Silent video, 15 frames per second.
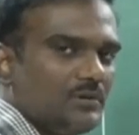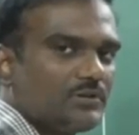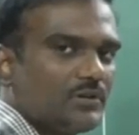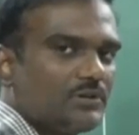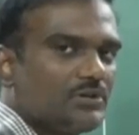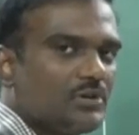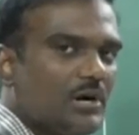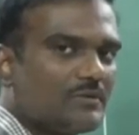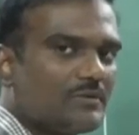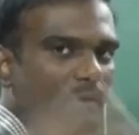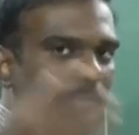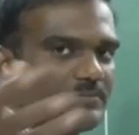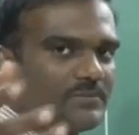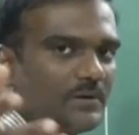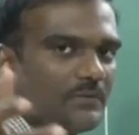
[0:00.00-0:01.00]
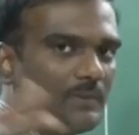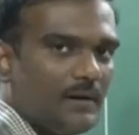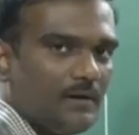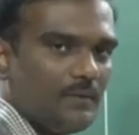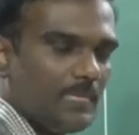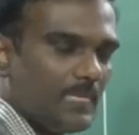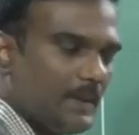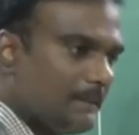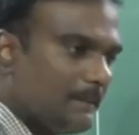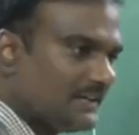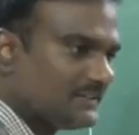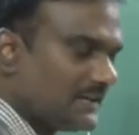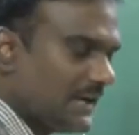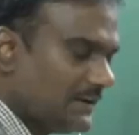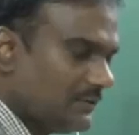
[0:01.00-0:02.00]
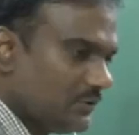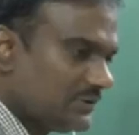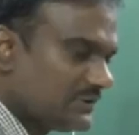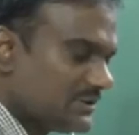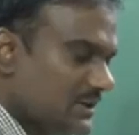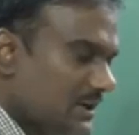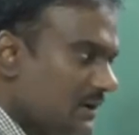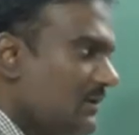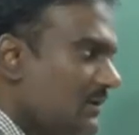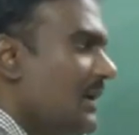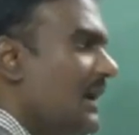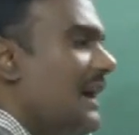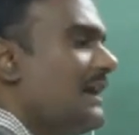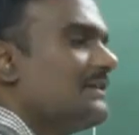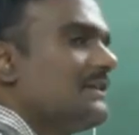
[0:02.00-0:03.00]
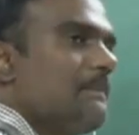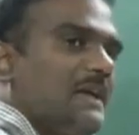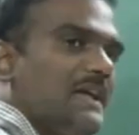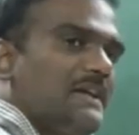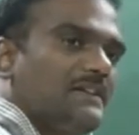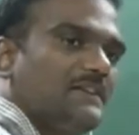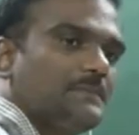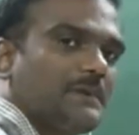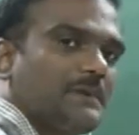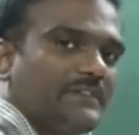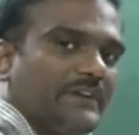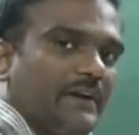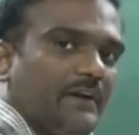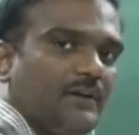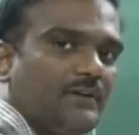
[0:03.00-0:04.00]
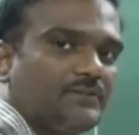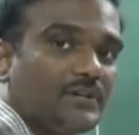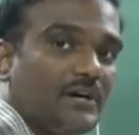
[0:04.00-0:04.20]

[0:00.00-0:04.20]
So you are the observer. My side view is here and the plane is present.